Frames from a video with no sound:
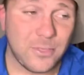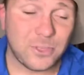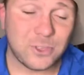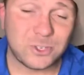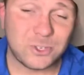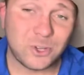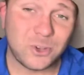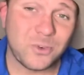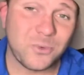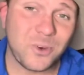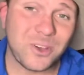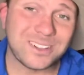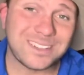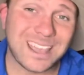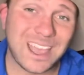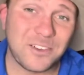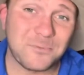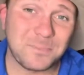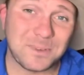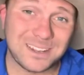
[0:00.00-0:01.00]
the two
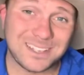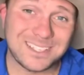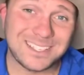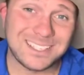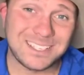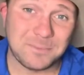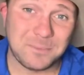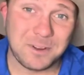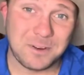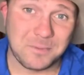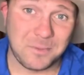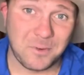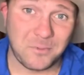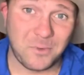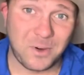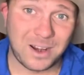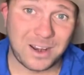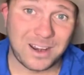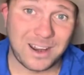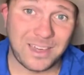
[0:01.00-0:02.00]
words have been a synonym
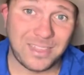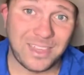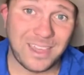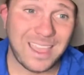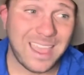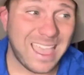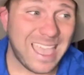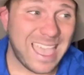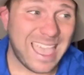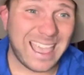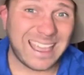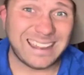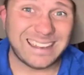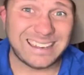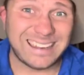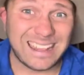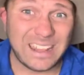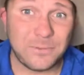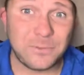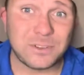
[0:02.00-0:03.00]
of one another,
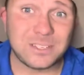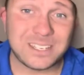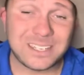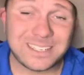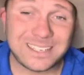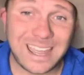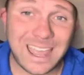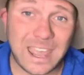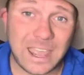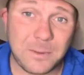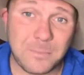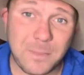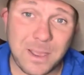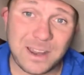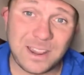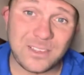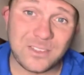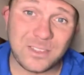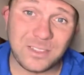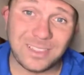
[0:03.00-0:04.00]
and even today,
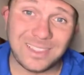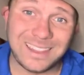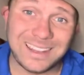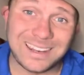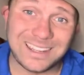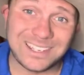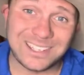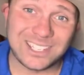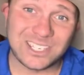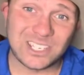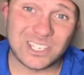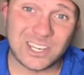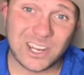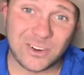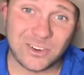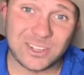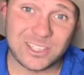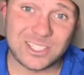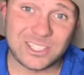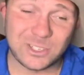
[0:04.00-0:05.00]
many of the leading
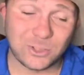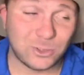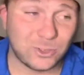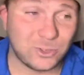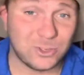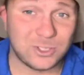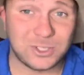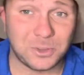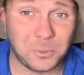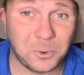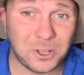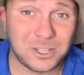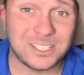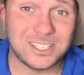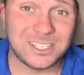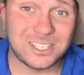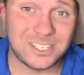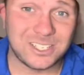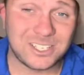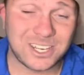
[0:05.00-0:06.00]
dictionaries still use the words
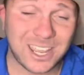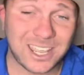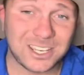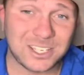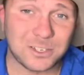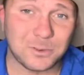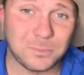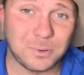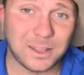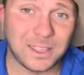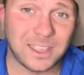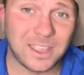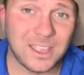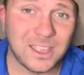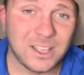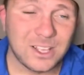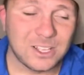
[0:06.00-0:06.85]
interchangeably.